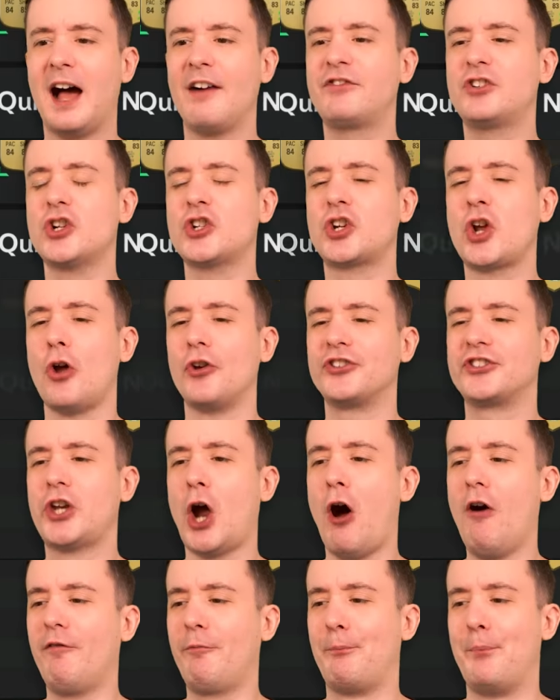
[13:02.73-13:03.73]
I've just got
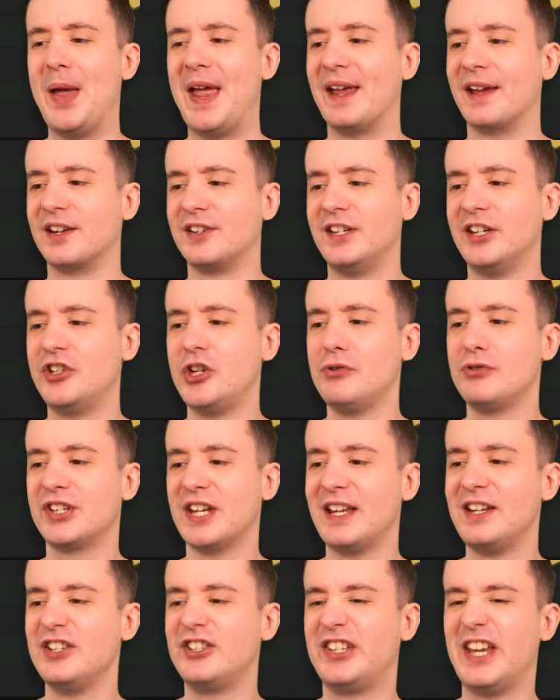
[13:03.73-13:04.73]
Dovbyk. Did you say he's